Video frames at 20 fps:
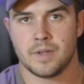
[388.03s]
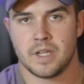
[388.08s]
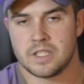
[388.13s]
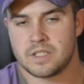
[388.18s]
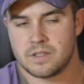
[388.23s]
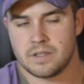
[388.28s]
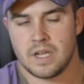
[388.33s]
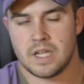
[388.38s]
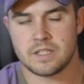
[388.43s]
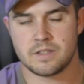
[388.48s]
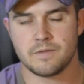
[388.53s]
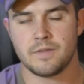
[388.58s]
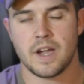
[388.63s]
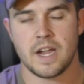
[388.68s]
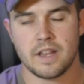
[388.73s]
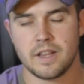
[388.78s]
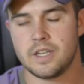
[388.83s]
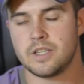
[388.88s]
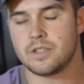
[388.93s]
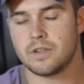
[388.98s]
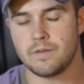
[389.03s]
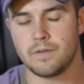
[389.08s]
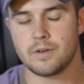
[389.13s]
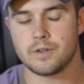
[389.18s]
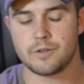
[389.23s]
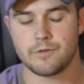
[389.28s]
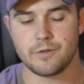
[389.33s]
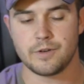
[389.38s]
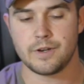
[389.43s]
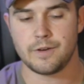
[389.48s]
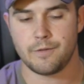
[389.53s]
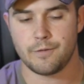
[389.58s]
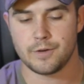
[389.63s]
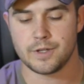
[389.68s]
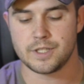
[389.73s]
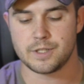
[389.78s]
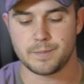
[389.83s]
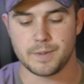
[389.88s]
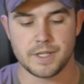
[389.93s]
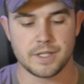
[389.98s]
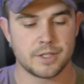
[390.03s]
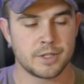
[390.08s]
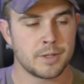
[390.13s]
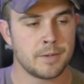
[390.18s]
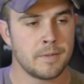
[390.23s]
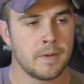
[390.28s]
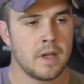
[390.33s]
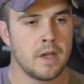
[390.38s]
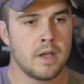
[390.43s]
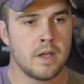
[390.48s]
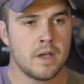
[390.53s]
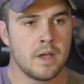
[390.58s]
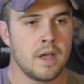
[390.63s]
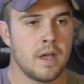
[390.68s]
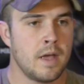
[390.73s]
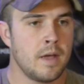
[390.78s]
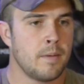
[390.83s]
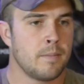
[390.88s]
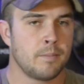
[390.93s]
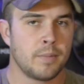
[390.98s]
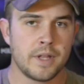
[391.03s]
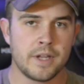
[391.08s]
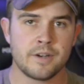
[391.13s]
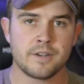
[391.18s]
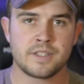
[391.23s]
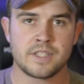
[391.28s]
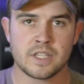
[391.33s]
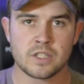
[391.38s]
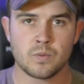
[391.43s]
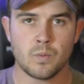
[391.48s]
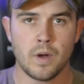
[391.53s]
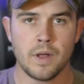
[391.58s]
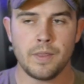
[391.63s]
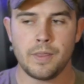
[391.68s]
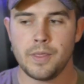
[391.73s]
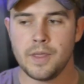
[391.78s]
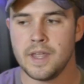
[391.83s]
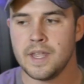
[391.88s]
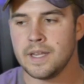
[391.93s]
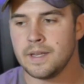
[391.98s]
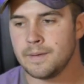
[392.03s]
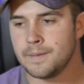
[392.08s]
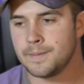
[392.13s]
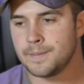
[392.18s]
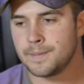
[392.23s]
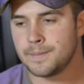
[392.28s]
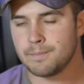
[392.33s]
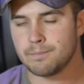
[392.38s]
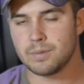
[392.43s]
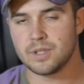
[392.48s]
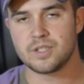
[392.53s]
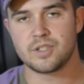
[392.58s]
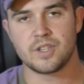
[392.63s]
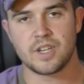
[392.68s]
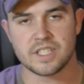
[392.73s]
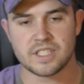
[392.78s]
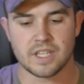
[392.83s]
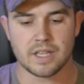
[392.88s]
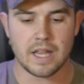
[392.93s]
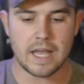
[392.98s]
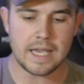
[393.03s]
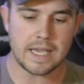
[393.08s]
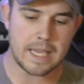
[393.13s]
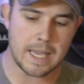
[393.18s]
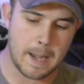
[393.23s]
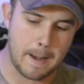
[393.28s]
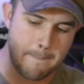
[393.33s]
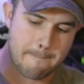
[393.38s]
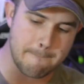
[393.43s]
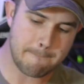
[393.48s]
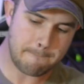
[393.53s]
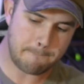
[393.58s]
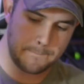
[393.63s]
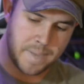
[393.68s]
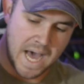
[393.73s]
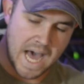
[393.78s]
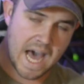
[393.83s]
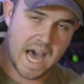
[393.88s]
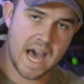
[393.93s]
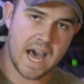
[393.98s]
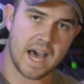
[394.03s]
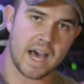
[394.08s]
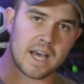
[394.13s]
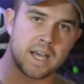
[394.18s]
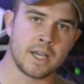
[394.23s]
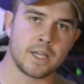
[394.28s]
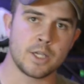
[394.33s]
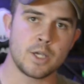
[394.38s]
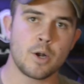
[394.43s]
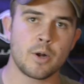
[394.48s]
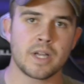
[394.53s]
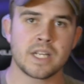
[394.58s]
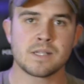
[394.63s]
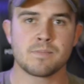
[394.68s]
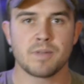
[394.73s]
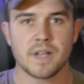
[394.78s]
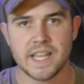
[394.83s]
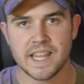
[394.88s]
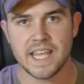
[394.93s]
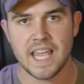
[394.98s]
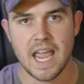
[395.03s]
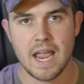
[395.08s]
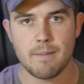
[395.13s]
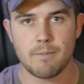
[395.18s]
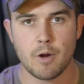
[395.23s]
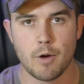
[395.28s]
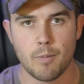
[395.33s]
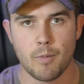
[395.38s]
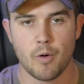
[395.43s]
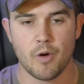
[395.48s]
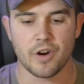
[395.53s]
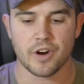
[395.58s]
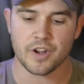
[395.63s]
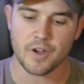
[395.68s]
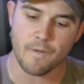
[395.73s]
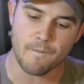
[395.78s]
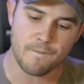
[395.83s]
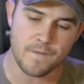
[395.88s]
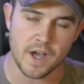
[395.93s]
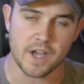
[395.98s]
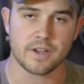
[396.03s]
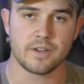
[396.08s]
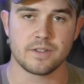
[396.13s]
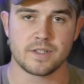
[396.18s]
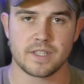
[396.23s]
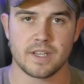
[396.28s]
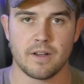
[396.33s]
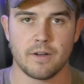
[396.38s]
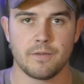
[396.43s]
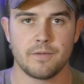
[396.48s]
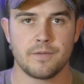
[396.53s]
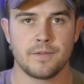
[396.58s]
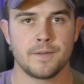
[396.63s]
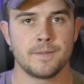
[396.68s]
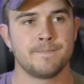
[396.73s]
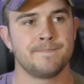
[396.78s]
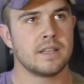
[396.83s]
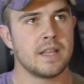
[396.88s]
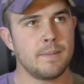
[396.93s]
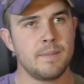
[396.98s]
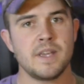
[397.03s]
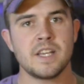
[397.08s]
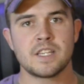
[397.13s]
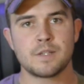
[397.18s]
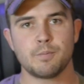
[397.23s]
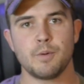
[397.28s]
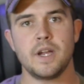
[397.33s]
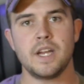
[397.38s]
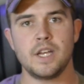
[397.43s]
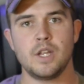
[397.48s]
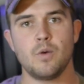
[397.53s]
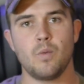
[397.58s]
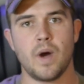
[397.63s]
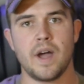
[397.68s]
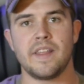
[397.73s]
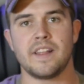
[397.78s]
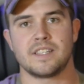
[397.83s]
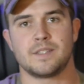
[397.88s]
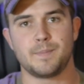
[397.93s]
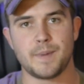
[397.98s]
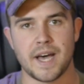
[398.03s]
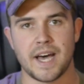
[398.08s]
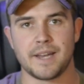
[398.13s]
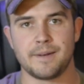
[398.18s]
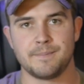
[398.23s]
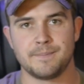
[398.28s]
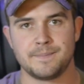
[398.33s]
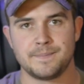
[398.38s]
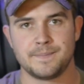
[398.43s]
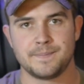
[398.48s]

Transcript: It's a violation of their free speech. Player says one thing, Blizzard doesn't like it, bah! You don't get to play the game no more. Go fuck yourself. Let me explain to you why that's bad.